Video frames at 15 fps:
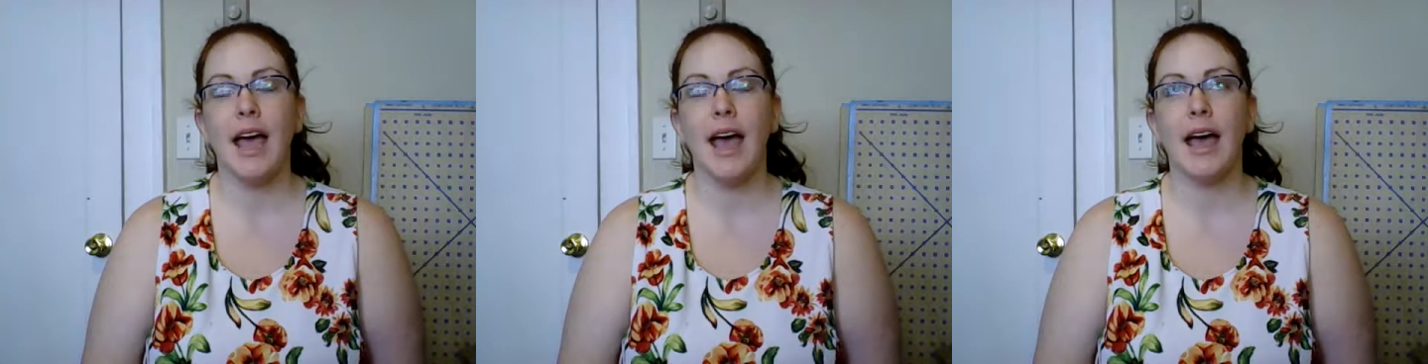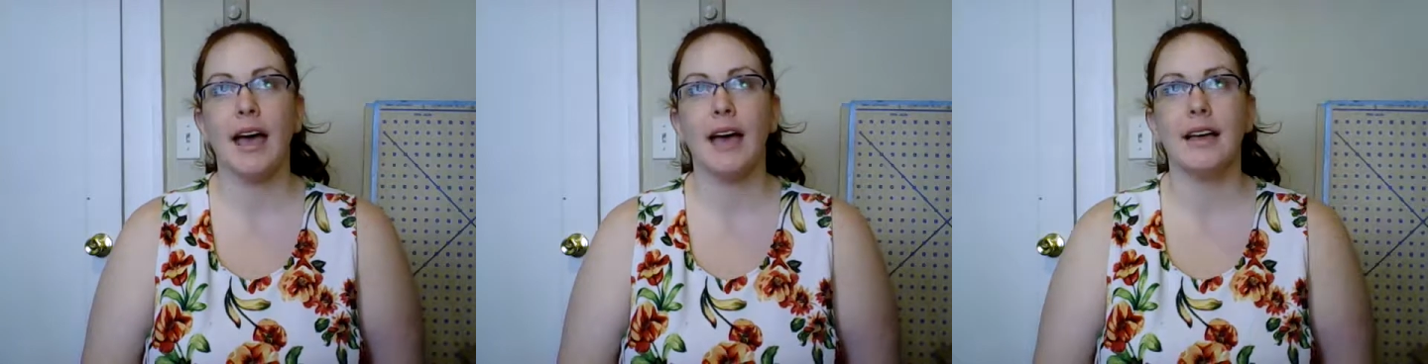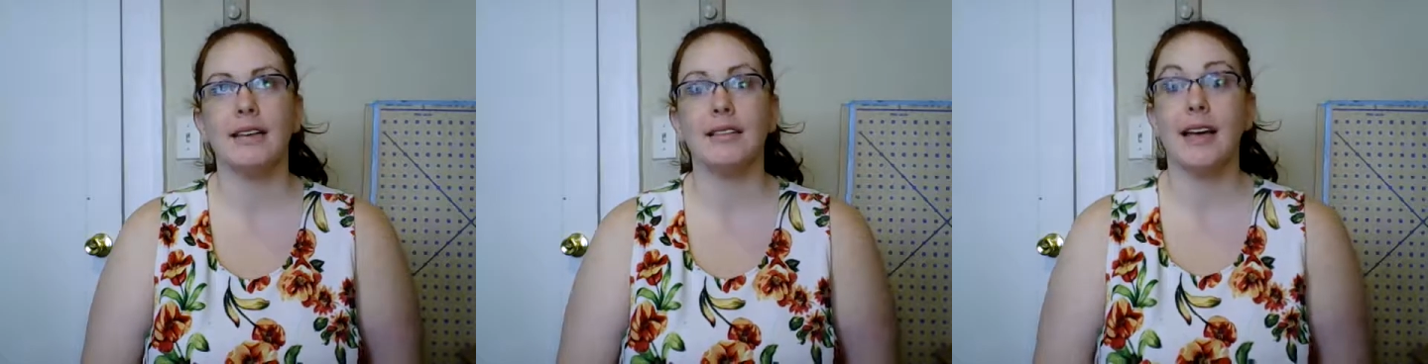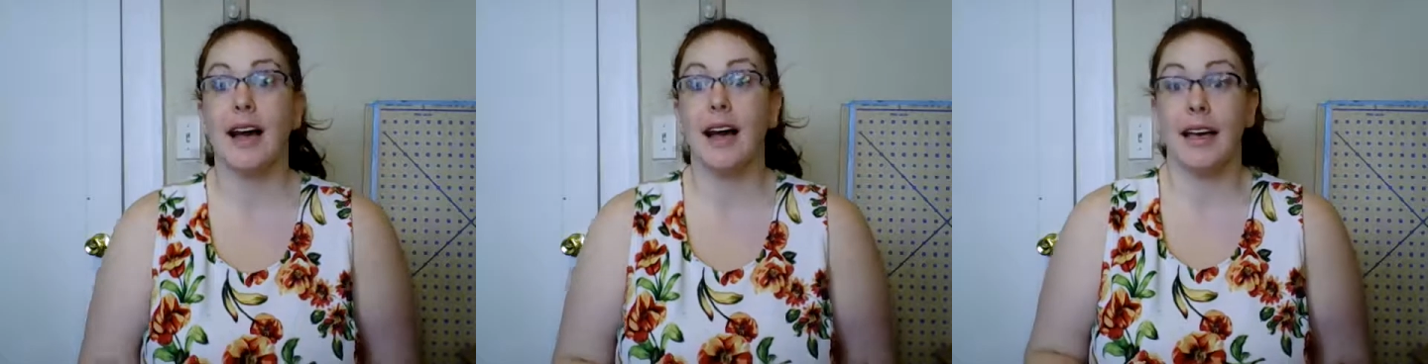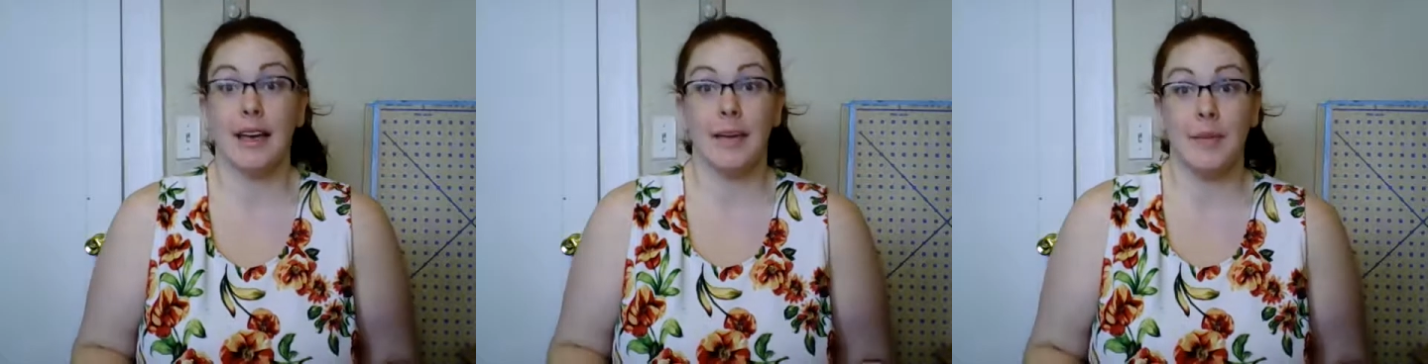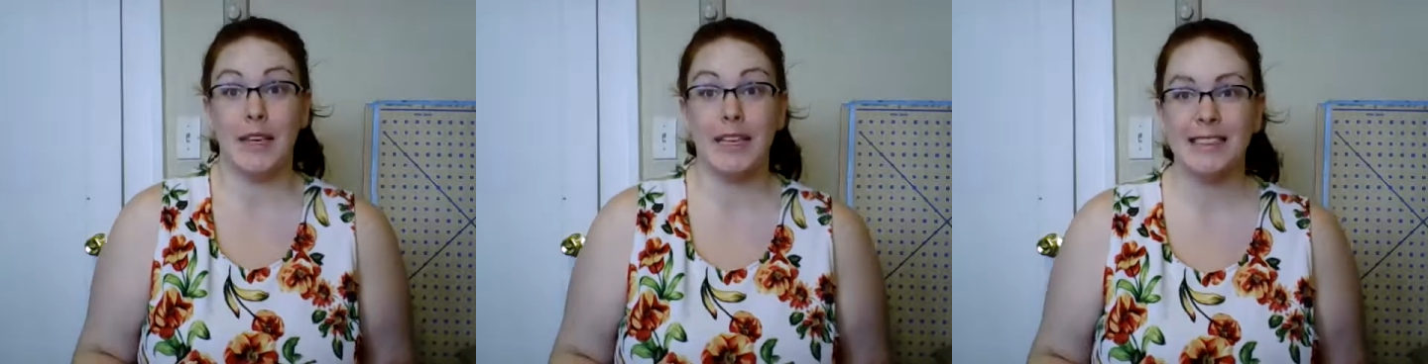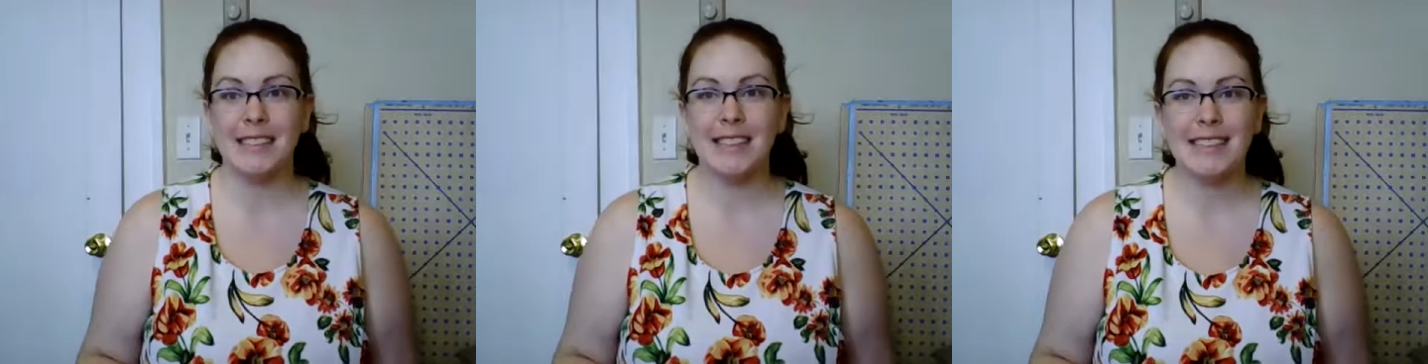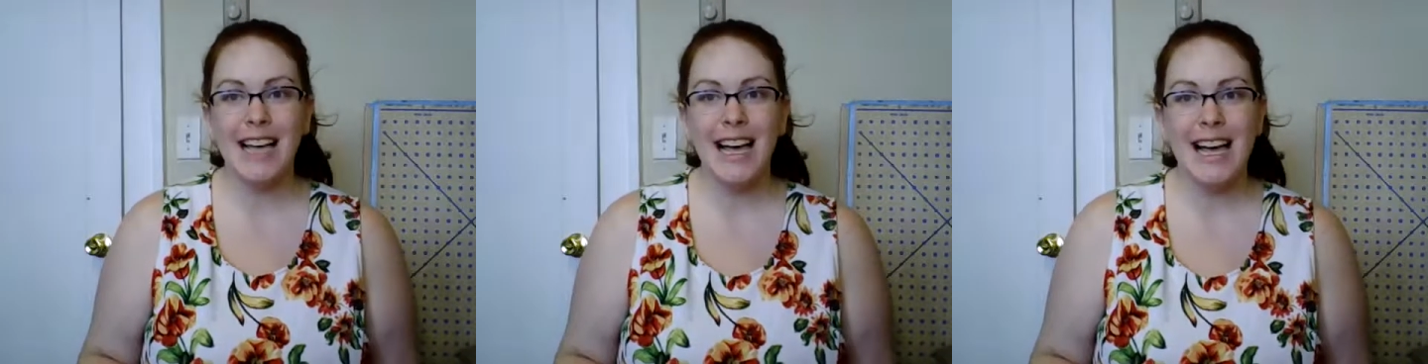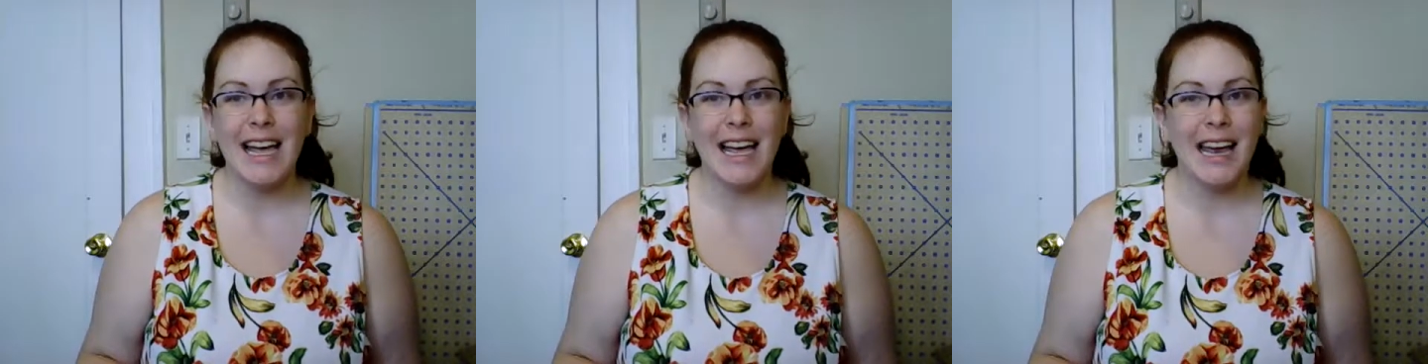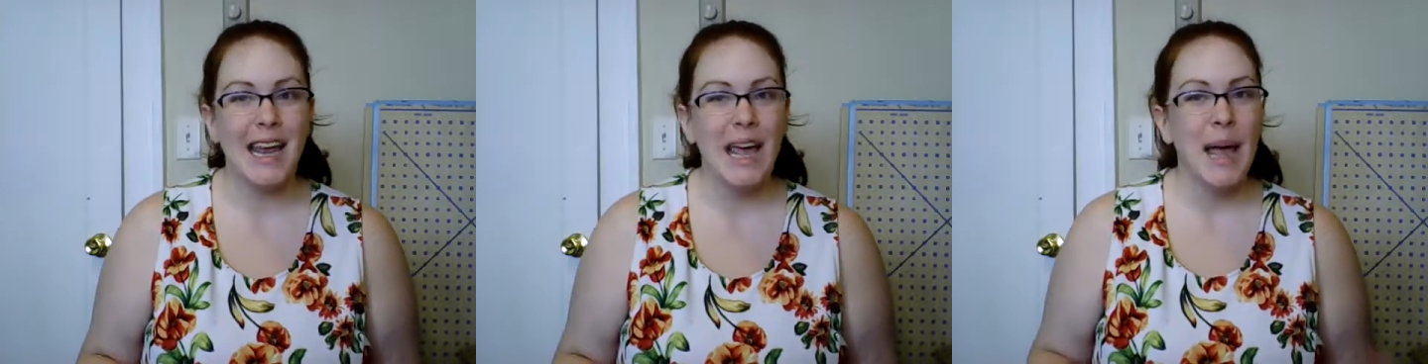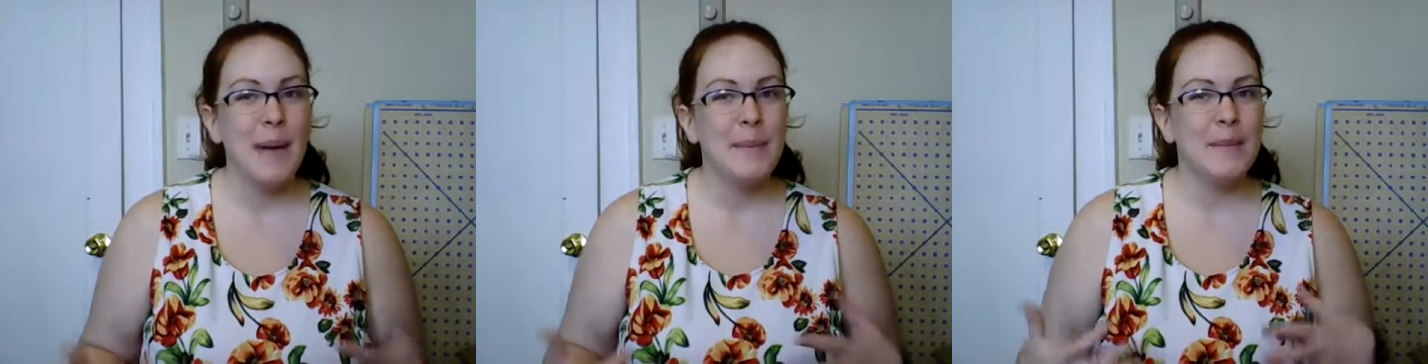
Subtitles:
and I am inside